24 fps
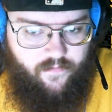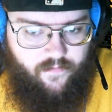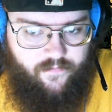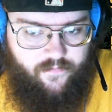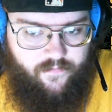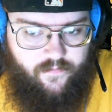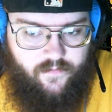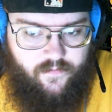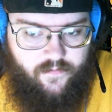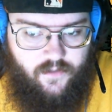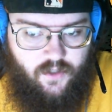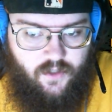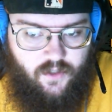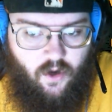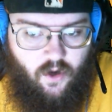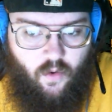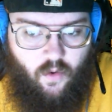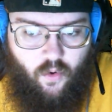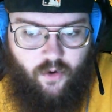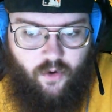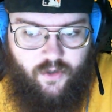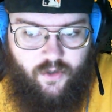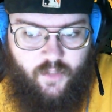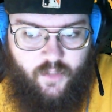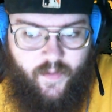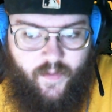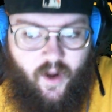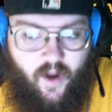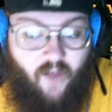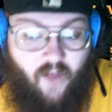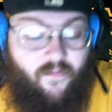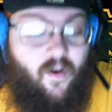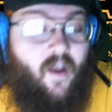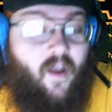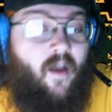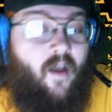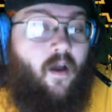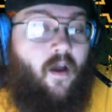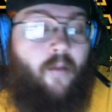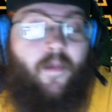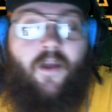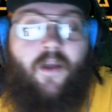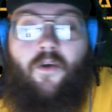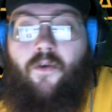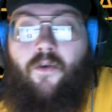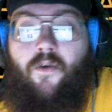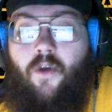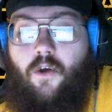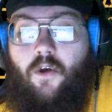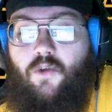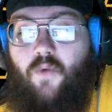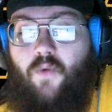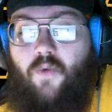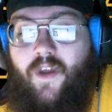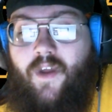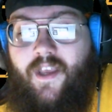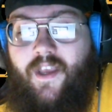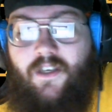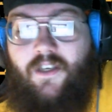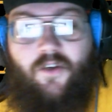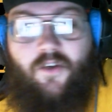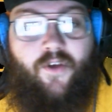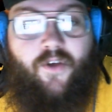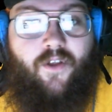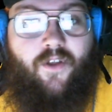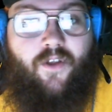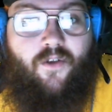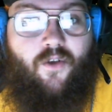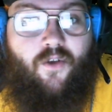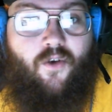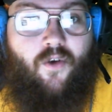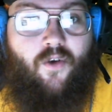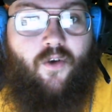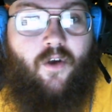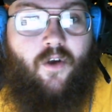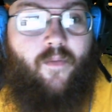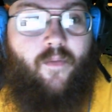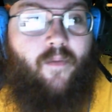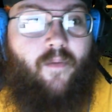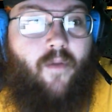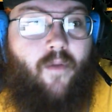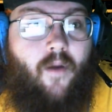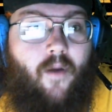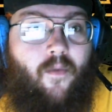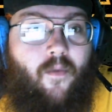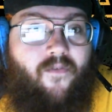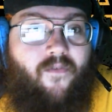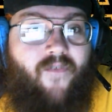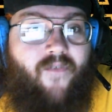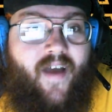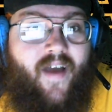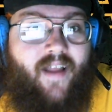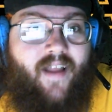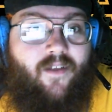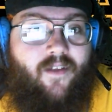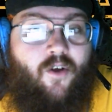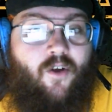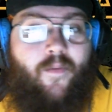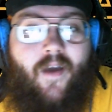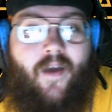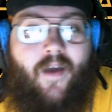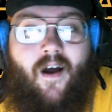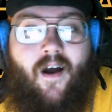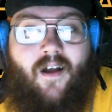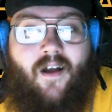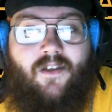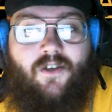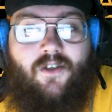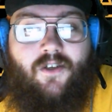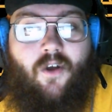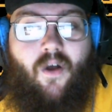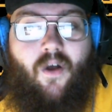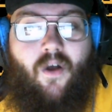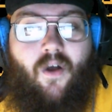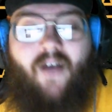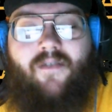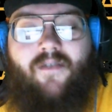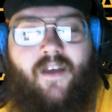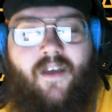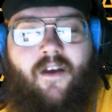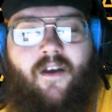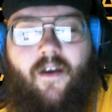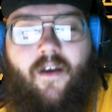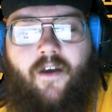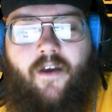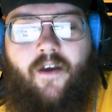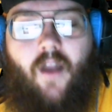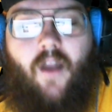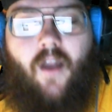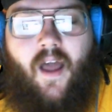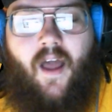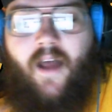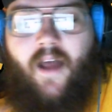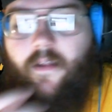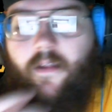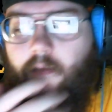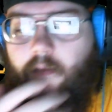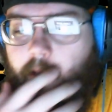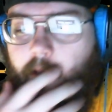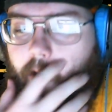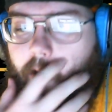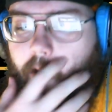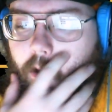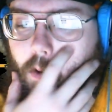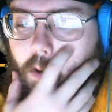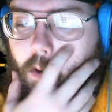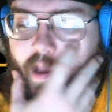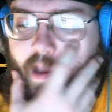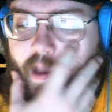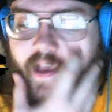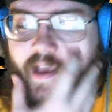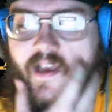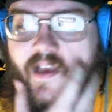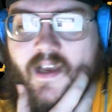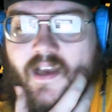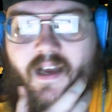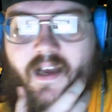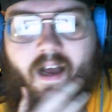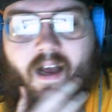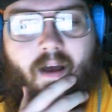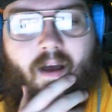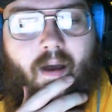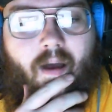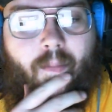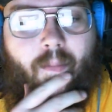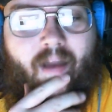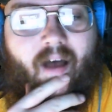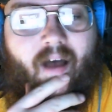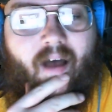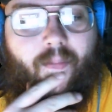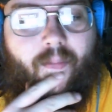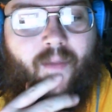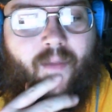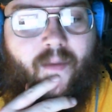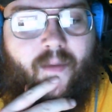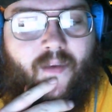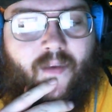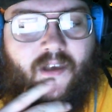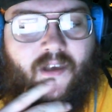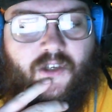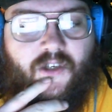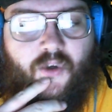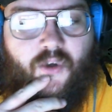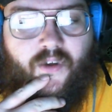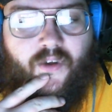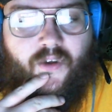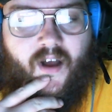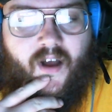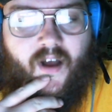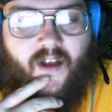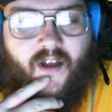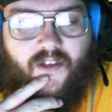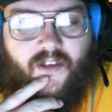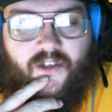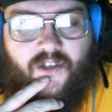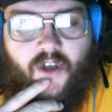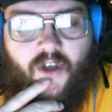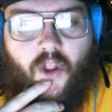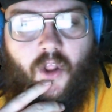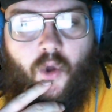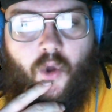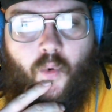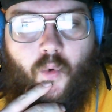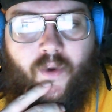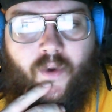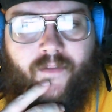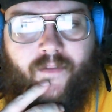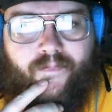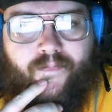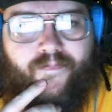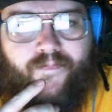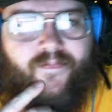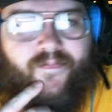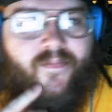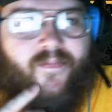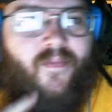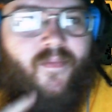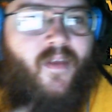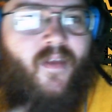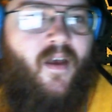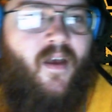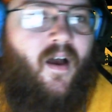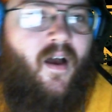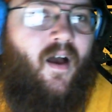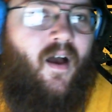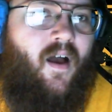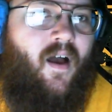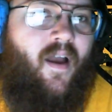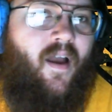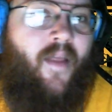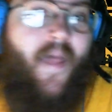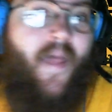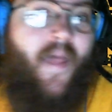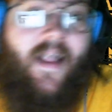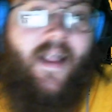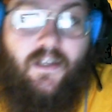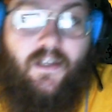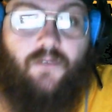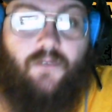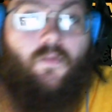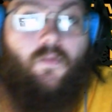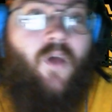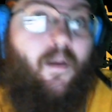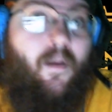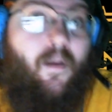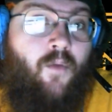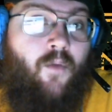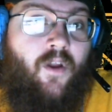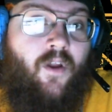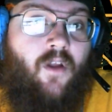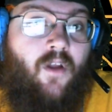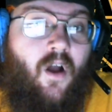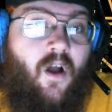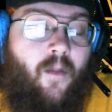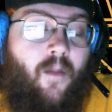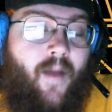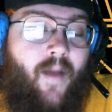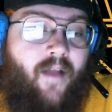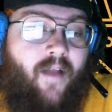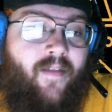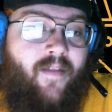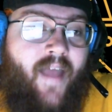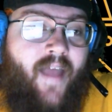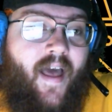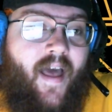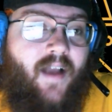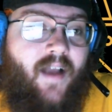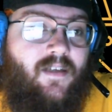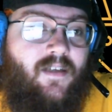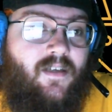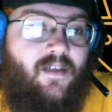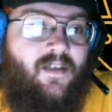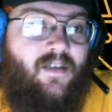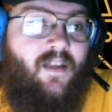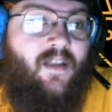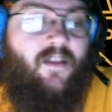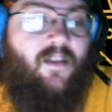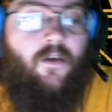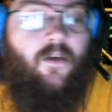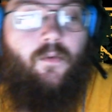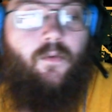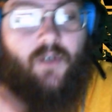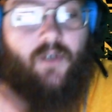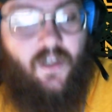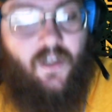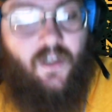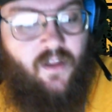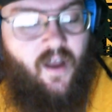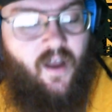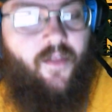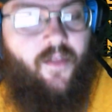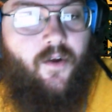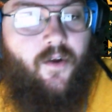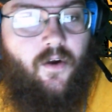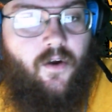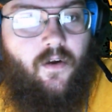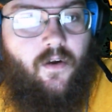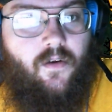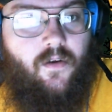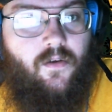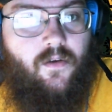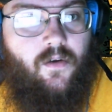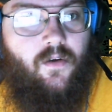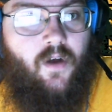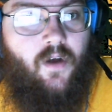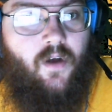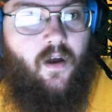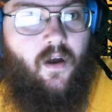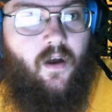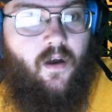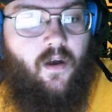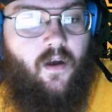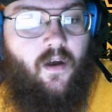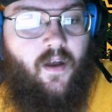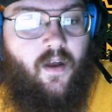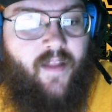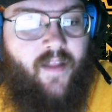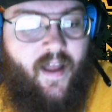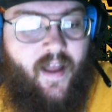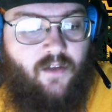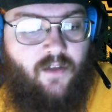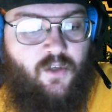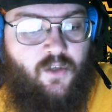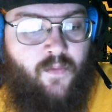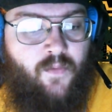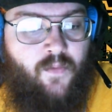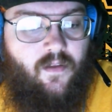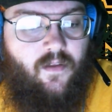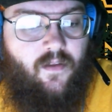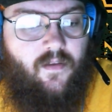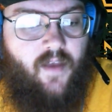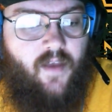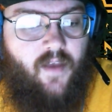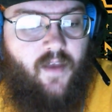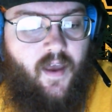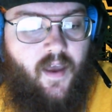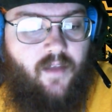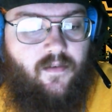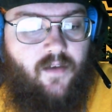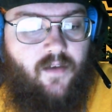Star Wars spinoff. I mean, who knows what he's going to do? It could be Boba Fett, could be Han Solo. I've heard a lot about maybe he's doing the Han Solo one. And that's what I'm going to talk about next, is that there was another announcement that